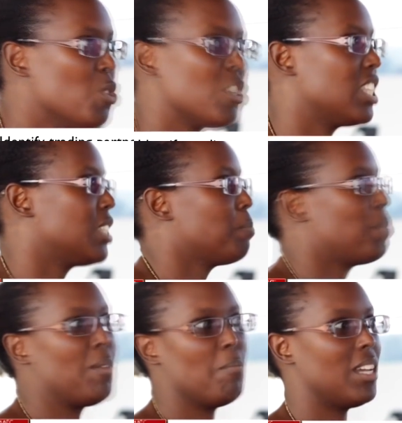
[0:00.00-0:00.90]
You can
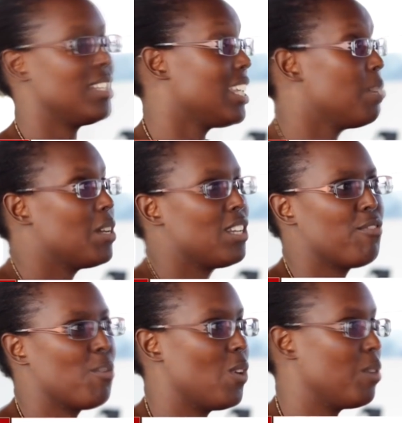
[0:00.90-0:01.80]
send money
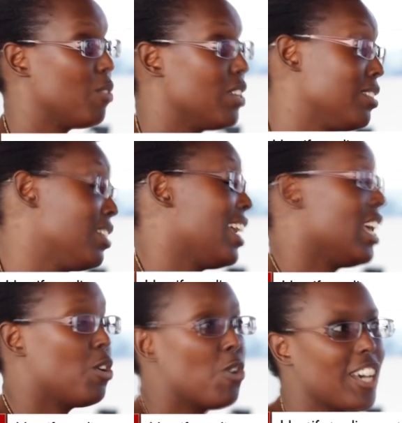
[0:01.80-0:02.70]
from one place, the
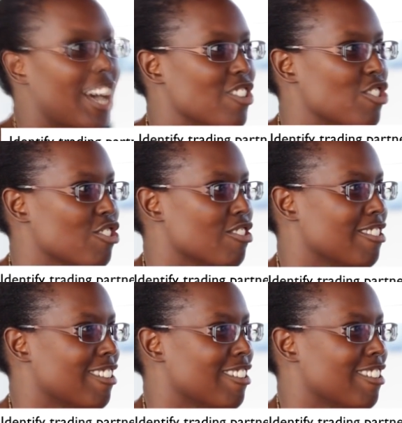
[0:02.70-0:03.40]
EcoCash.